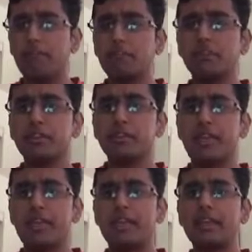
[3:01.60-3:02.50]

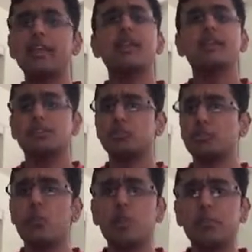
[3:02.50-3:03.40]
everyday,
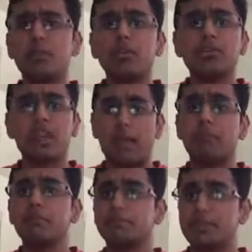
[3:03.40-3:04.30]
normal
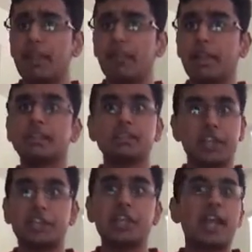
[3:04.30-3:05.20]
type of scary,
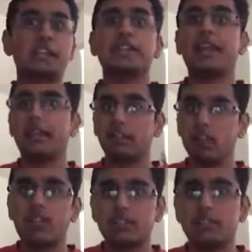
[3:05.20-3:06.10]
such as getting
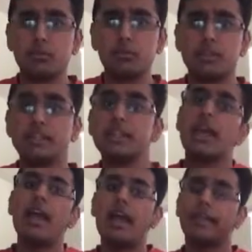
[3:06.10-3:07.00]
lost in the woods,
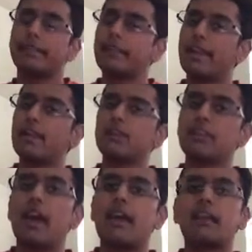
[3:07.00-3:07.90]
and layer
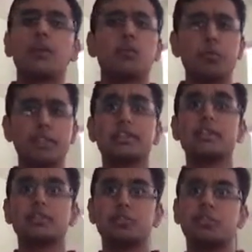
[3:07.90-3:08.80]
that with
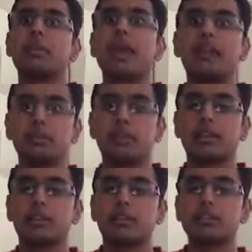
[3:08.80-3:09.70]
the supernatural
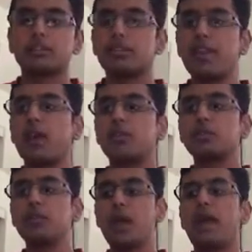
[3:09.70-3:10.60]
element. So now
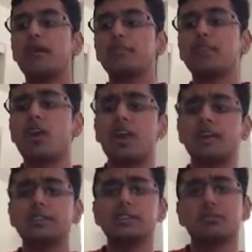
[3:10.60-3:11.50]
you have the
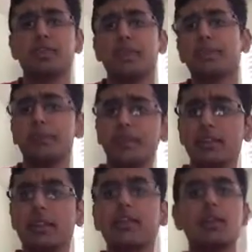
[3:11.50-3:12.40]
audience's
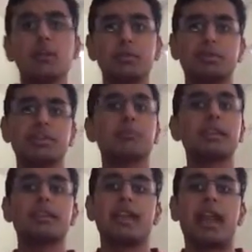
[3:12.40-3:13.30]
relatability with
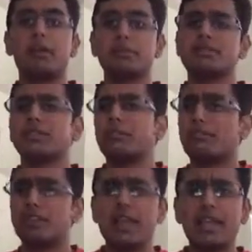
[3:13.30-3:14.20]
something that happens to them
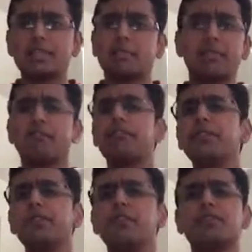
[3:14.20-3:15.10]
every day, a
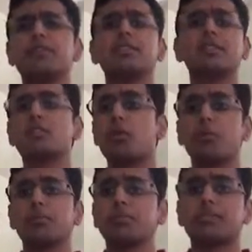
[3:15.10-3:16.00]
fear of the
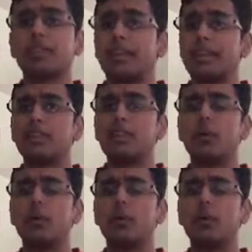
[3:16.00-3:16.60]
normal thing,